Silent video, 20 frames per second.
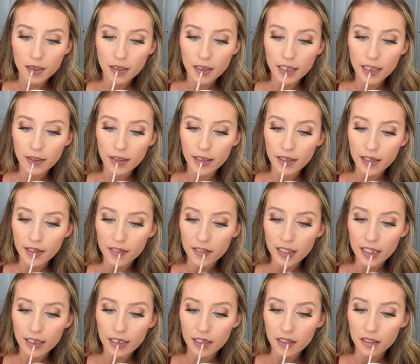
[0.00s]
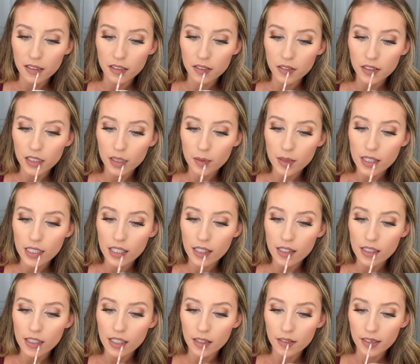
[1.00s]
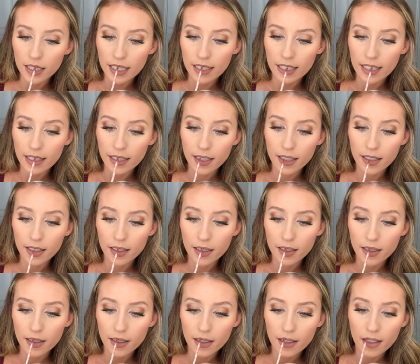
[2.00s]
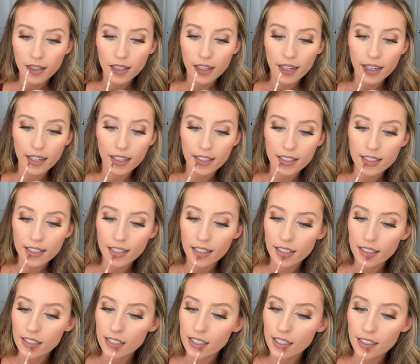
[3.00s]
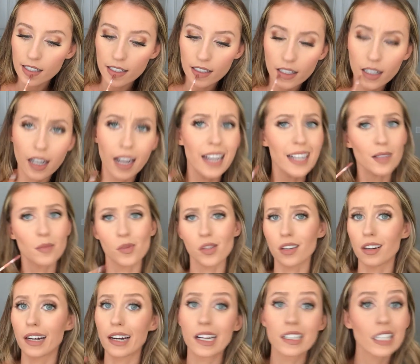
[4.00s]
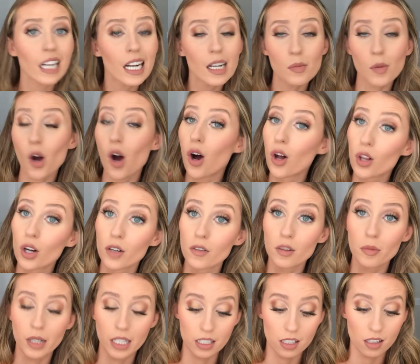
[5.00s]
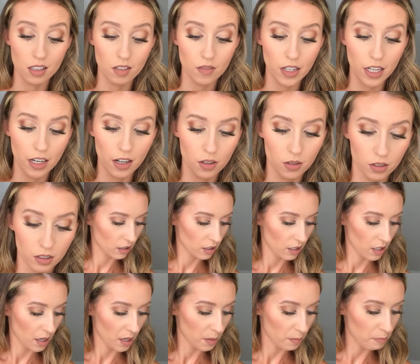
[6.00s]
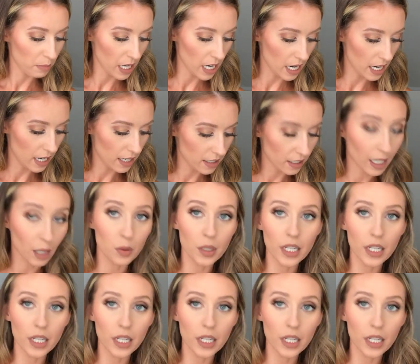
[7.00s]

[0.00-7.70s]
anyway, I really like the Ofra lipsticks. I really like Anastasia. I am sorry guys, I am all over the place in this video. But I